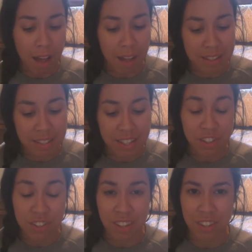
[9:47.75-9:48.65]
His
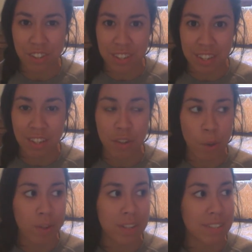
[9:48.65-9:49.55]
teacher said she did
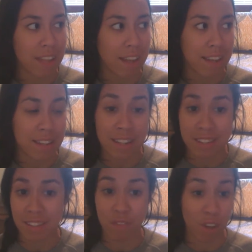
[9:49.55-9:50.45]
notice that he
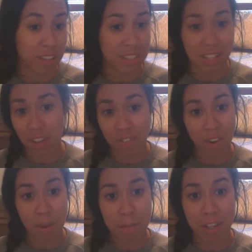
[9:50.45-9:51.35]
doesn't volunteer
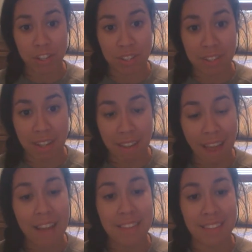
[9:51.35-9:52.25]
very much in
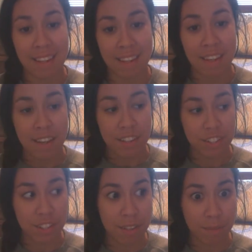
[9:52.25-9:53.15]
class, and
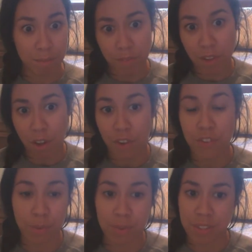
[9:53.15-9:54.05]
she
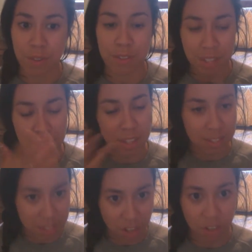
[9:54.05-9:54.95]
also was noticing the
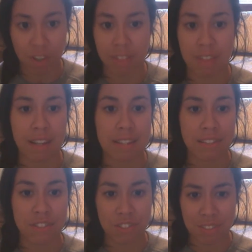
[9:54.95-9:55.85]
stutter and things,
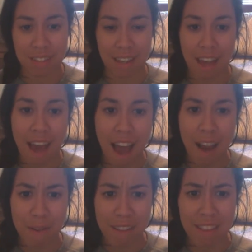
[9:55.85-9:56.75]
and she's like, I
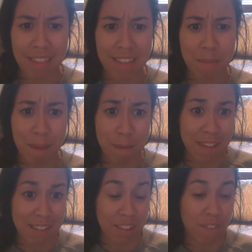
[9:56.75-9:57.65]
really think that maybe
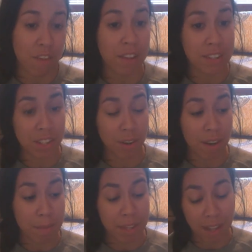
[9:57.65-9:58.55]
he's not
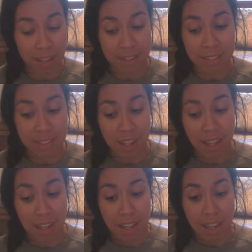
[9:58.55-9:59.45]
volunteering because
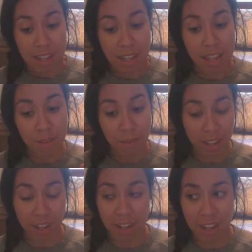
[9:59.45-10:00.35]
he
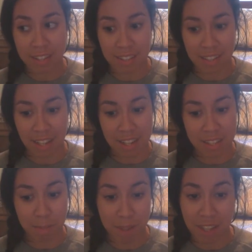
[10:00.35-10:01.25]
recognizes that
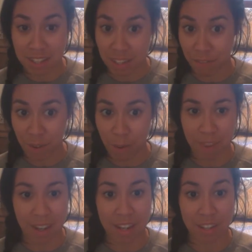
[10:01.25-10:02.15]
he's speaking different or
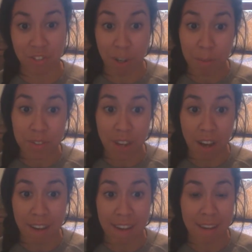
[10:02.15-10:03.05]
that he has trouble
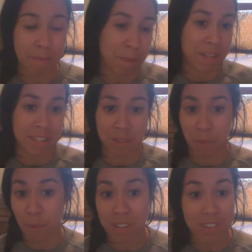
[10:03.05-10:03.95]
talking and he
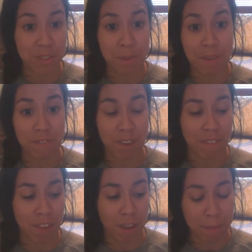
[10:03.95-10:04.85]
doesn't want to do it in front
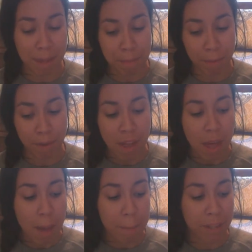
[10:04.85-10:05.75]
of a lot of people.
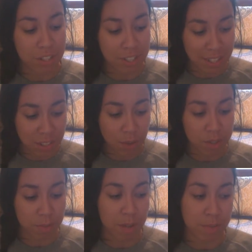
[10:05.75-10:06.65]
But she did
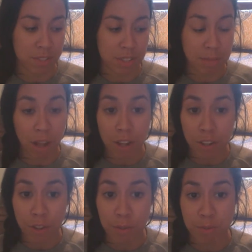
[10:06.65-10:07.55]
notice when he was in
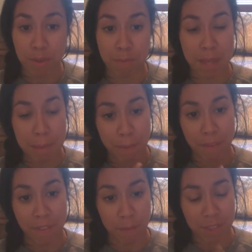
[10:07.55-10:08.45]
smaller groups with
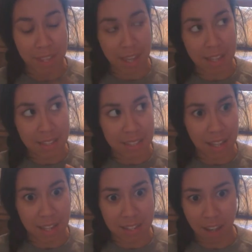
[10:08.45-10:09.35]
people, with kids
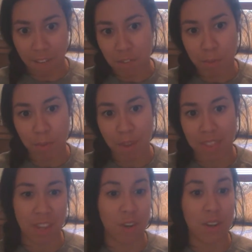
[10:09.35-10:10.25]
that he's comfortable
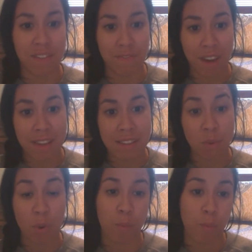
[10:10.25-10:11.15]
with that are his friends
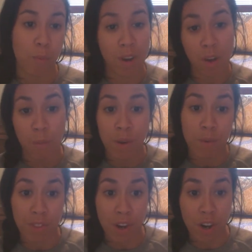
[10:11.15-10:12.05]
or one-on-one
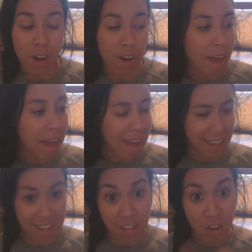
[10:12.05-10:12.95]
with her,
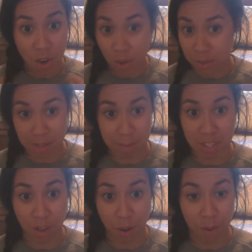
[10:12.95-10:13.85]
he knows the
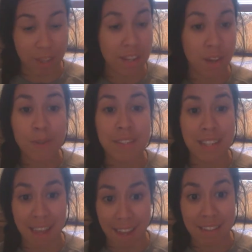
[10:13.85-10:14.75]
material. He knows
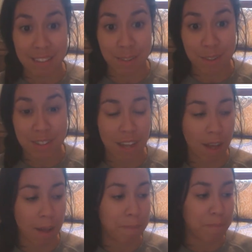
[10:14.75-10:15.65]
the answers.
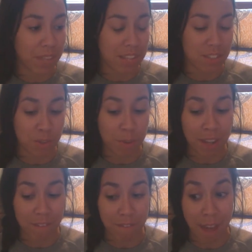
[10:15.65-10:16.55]
He's
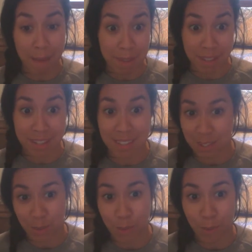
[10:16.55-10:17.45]
doing fabulous in
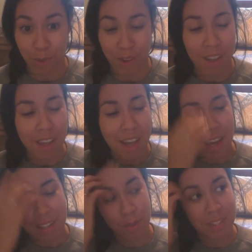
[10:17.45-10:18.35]
school.
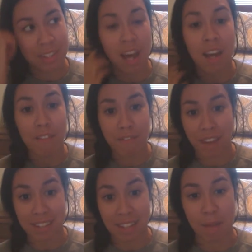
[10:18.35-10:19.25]
So it's not
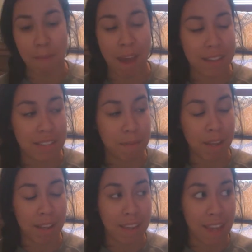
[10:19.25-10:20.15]
affecting him
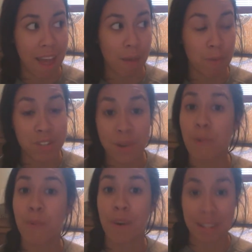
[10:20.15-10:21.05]
academically yet, and we
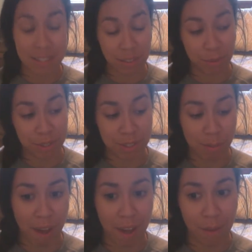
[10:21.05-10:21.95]
don't want it to, which is
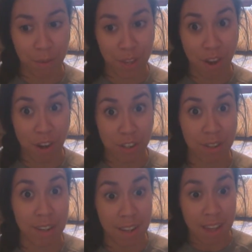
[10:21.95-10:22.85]
why we are
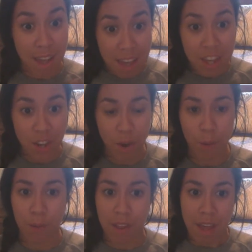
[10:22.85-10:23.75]
trying to, you
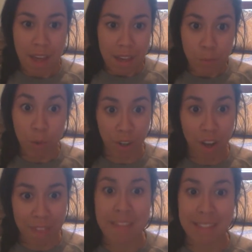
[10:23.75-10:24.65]
know, work
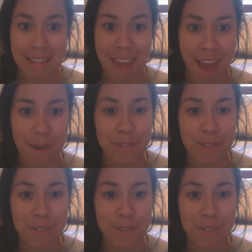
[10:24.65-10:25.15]
on this now.